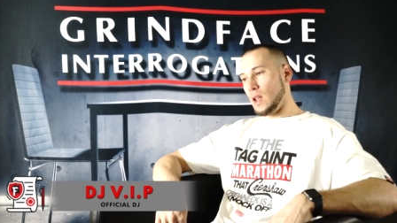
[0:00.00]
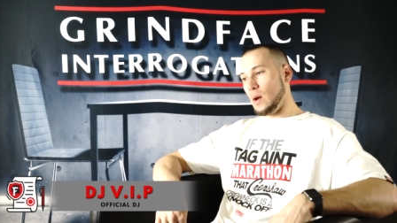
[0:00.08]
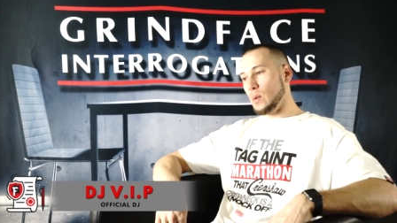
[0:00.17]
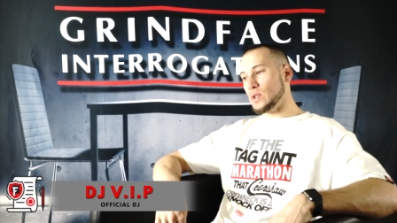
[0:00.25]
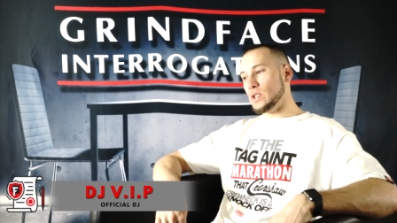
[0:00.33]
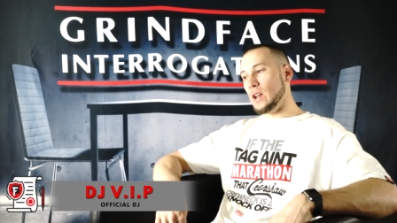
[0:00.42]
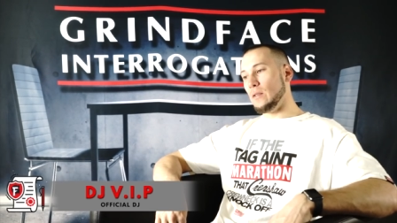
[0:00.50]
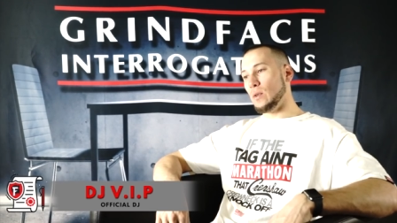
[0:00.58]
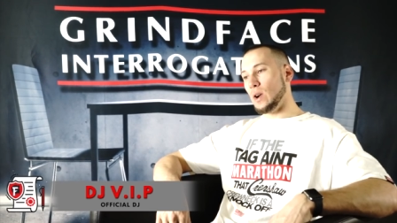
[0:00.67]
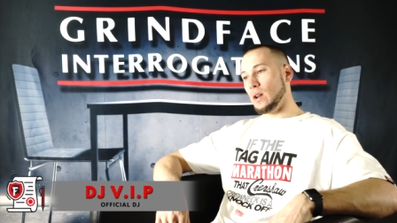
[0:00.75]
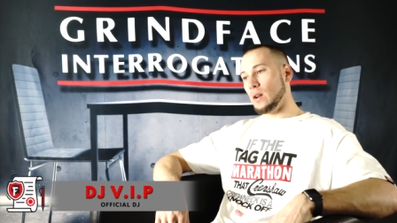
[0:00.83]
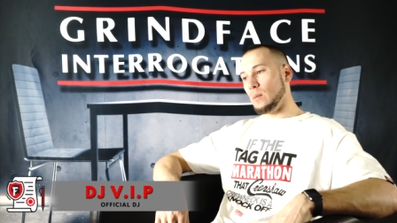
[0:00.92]
It was
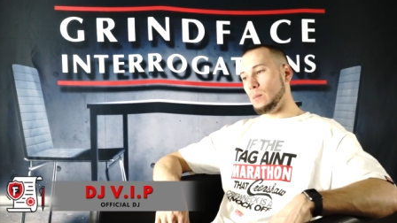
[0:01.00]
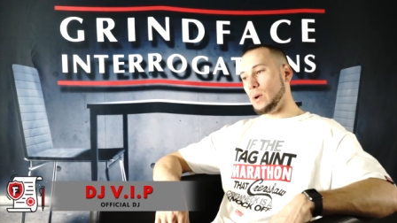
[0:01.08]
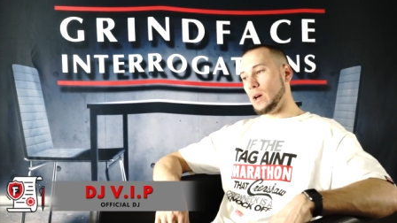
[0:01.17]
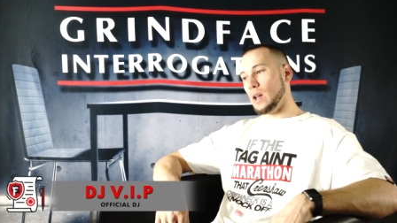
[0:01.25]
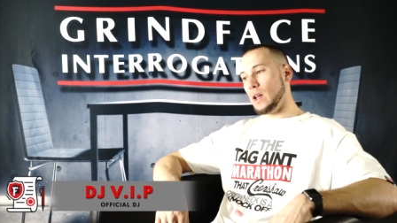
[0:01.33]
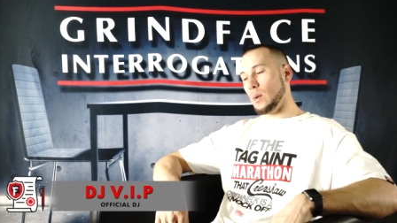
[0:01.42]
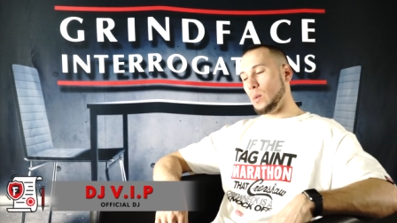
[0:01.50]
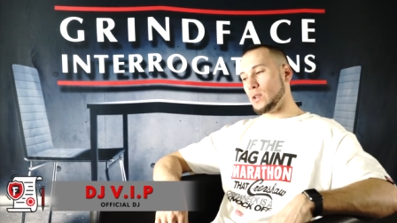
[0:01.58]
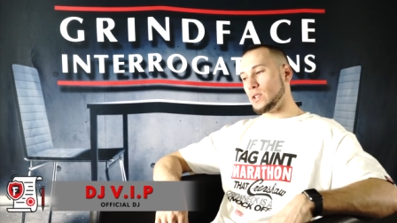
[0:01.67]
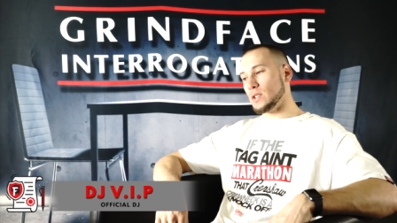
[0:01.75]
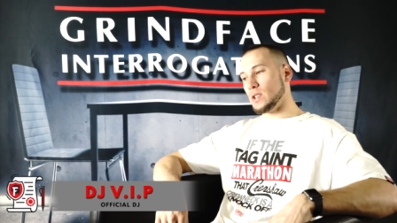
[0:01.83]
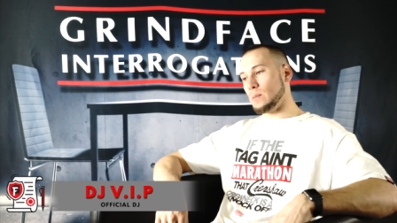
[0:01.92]
different, but it
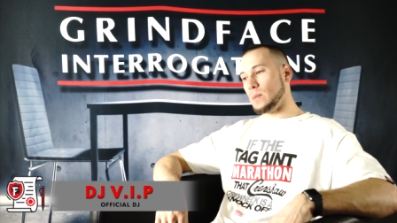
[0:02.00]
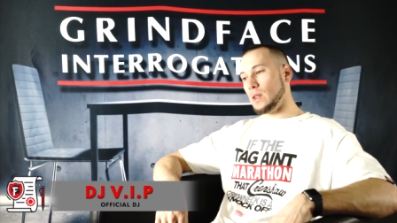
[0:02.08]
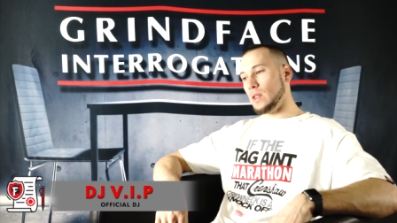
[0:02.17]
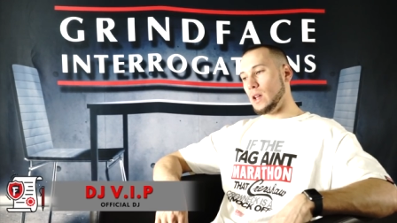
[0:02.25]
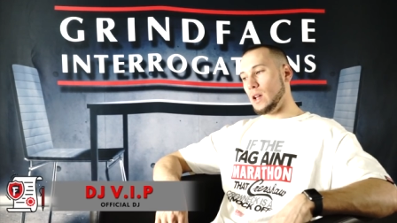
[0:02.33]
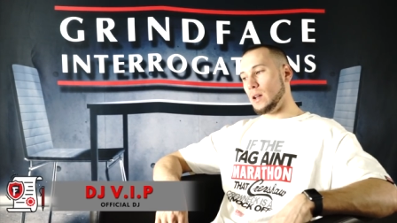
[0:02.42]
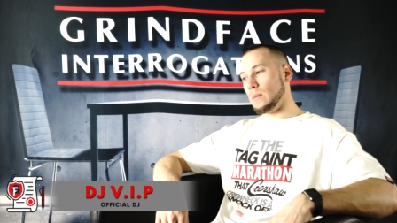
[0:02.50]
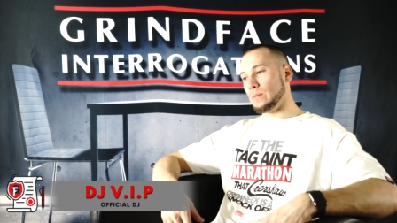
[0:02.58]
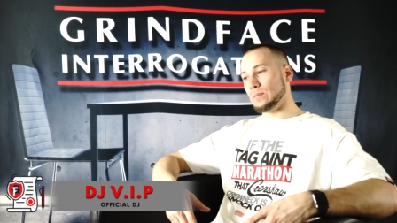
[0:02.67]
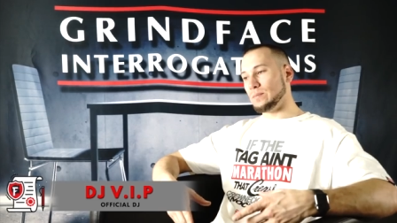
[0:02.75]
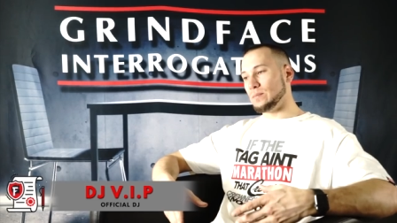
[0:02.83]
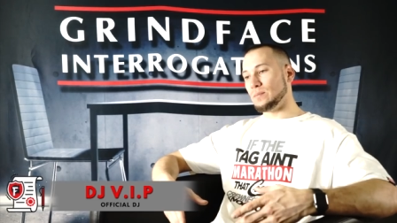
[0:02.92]
wasn't something that
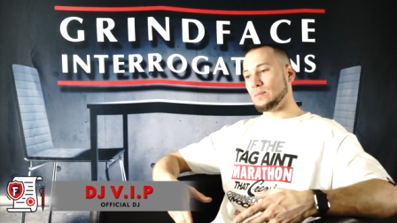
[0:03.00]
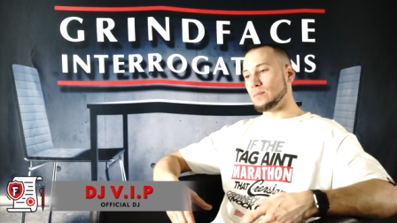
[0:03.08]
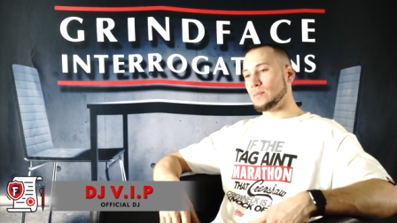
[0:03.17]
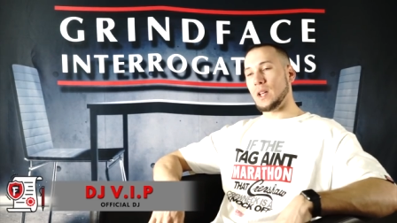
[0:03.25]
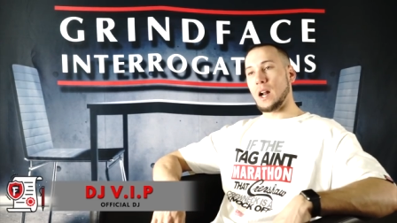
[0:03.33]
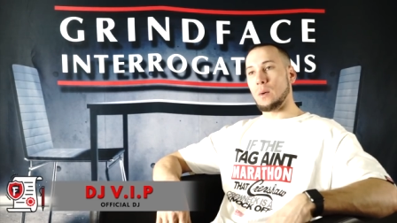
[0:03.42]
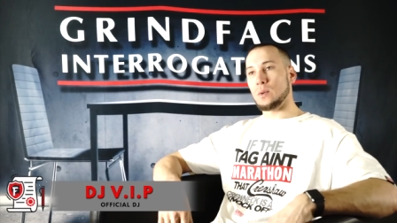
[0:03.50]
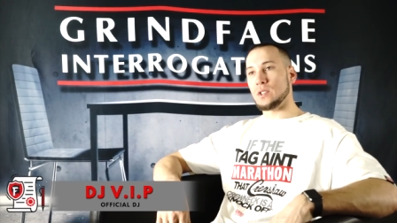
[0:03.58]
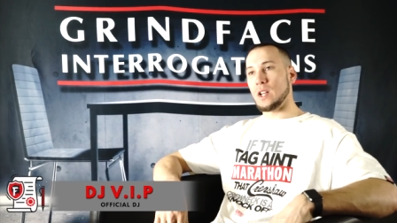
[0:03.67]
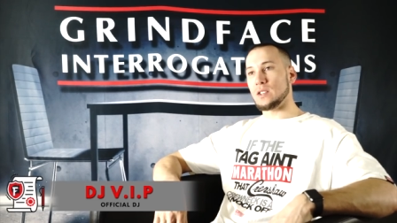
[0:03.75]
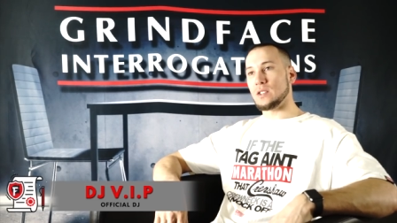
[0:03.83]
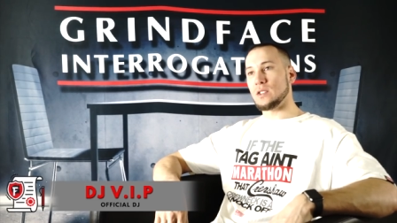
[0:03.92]
that I was
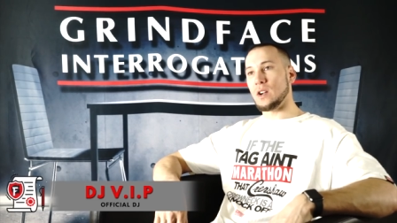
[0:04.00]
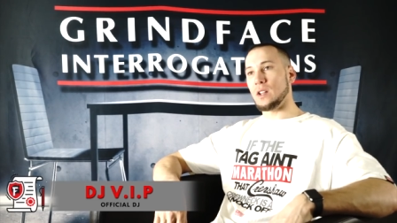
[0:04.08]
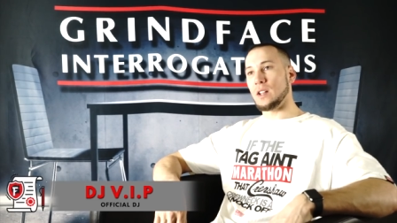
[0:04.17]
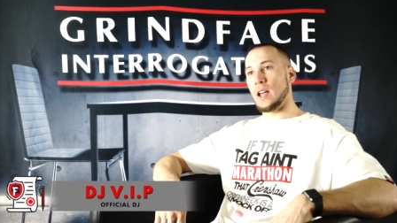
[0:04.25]
necessarily